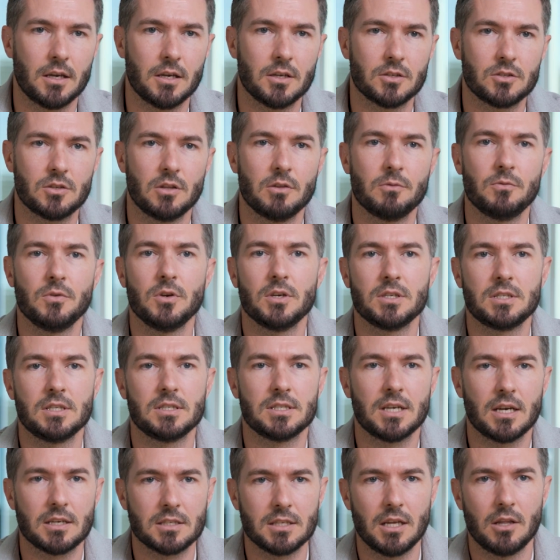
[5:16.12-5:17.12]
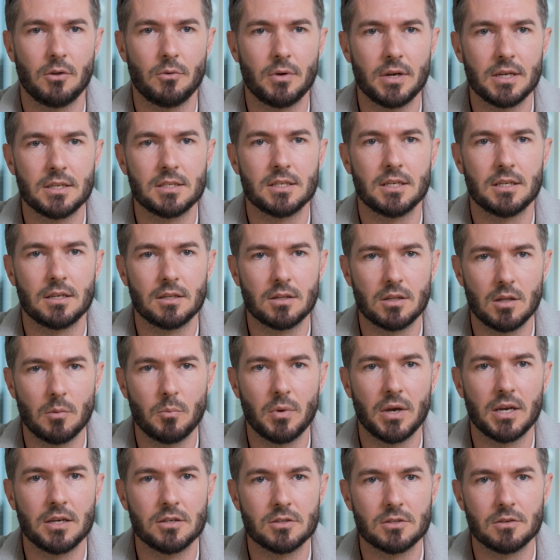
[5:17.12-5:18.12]
So the first is accelerating the
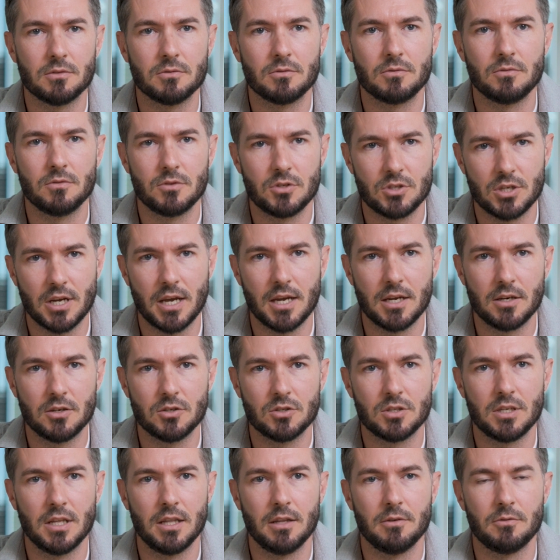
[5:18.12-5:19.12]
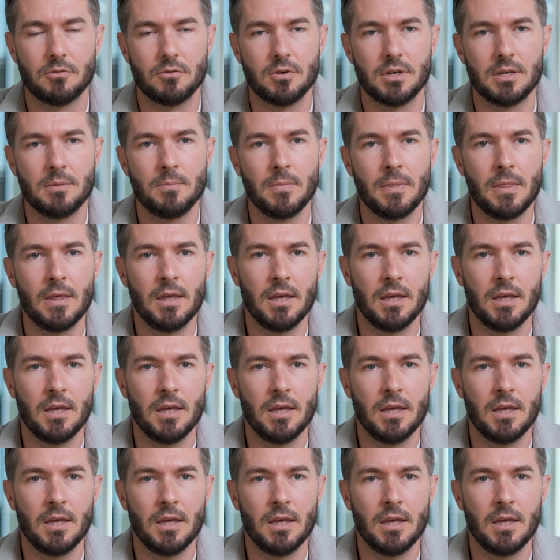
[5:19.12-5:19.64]
pace of change delivery.